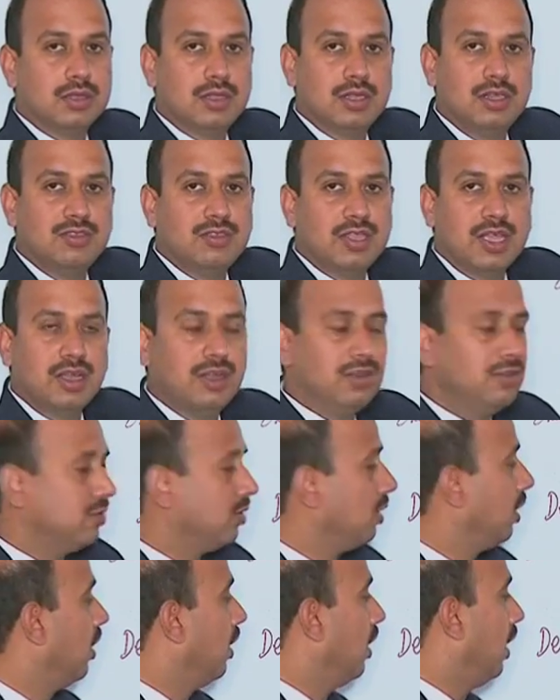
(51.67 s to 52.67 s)
3
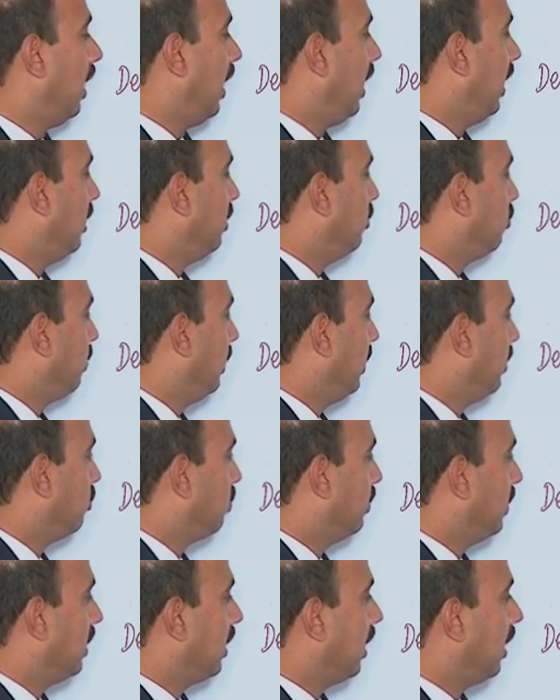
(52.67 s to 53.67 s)
seconds and
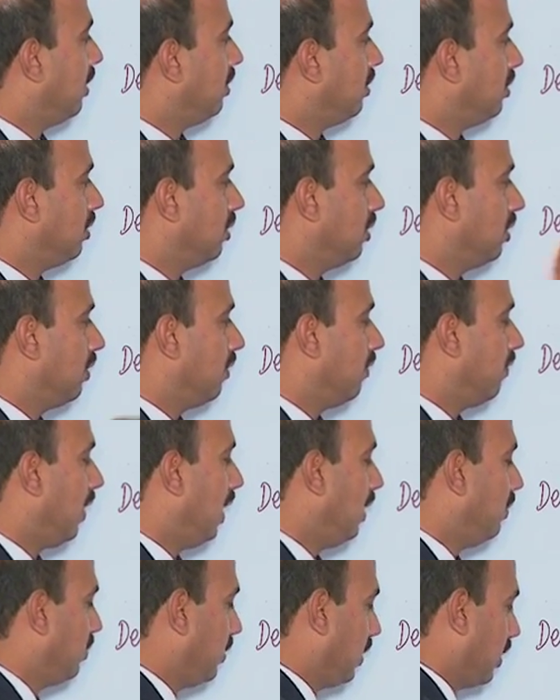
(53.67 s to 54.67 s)
displacement at
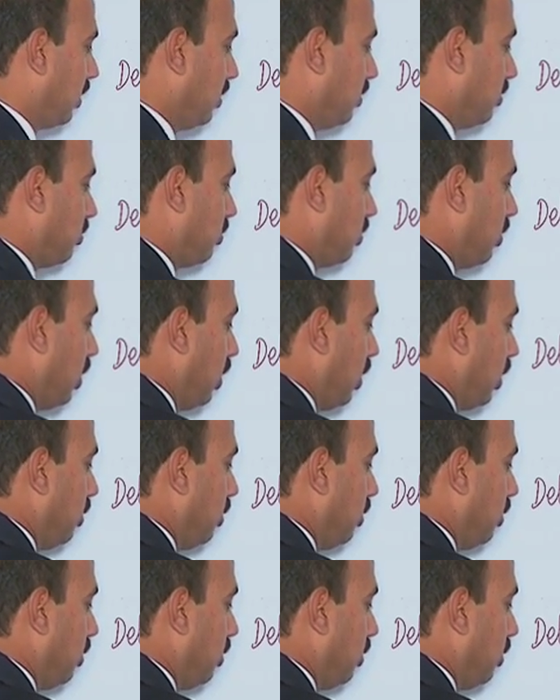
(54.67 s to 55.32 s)
5 seconds.